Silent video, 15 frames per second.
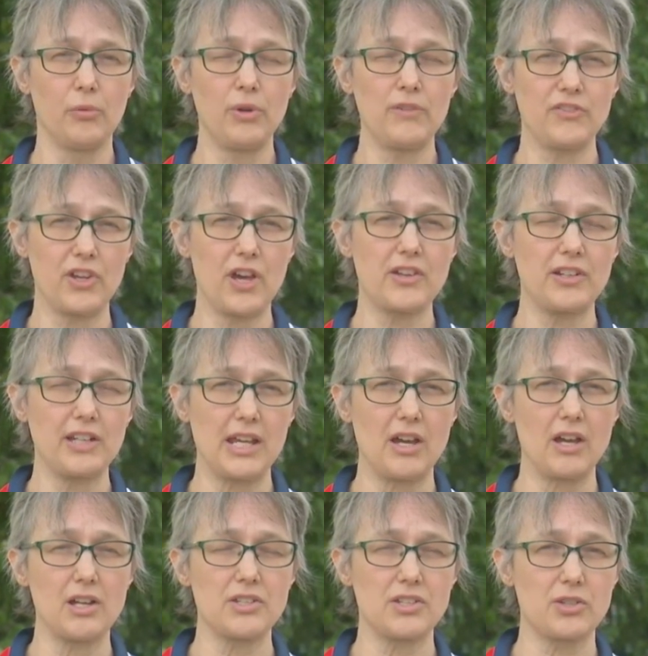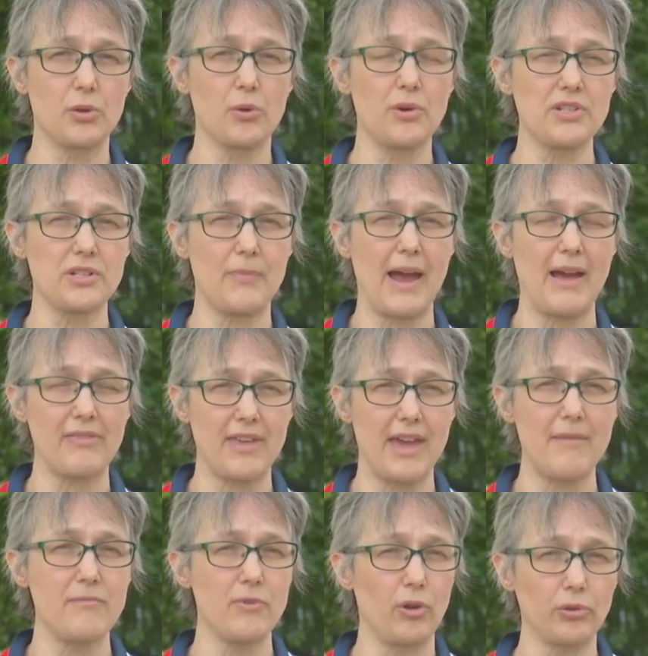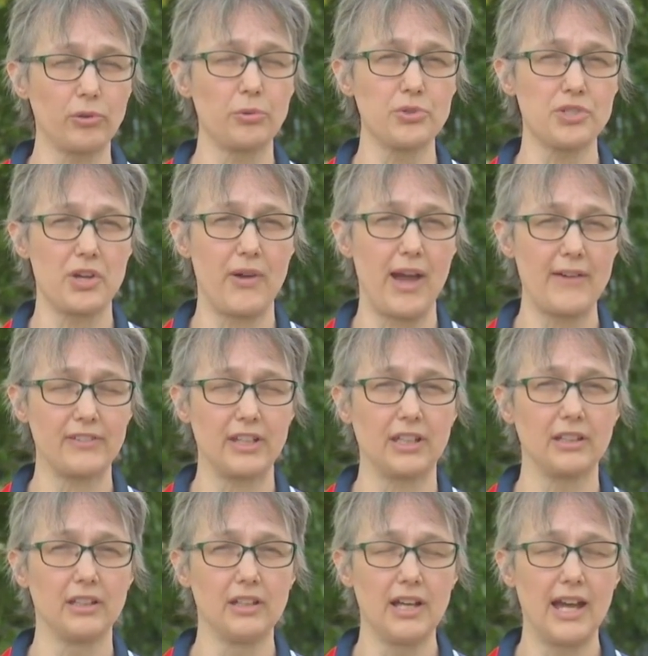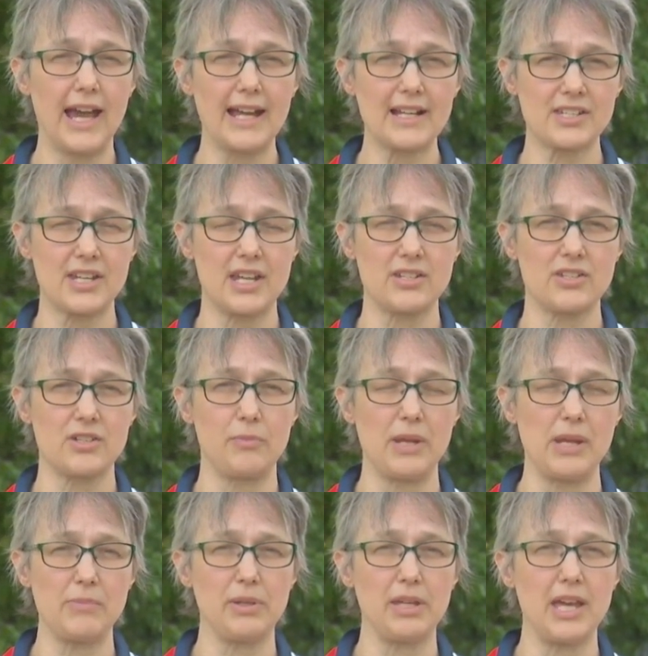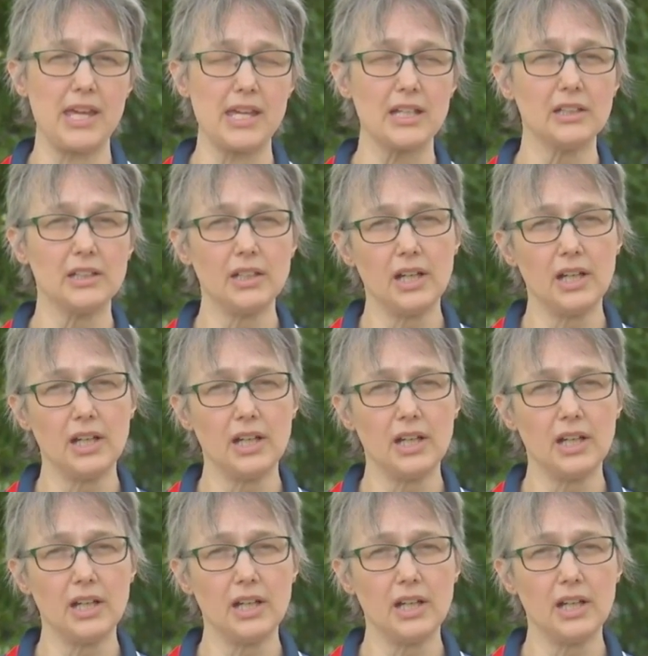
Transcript: we've certainly heard stories about them not also having access to PPE.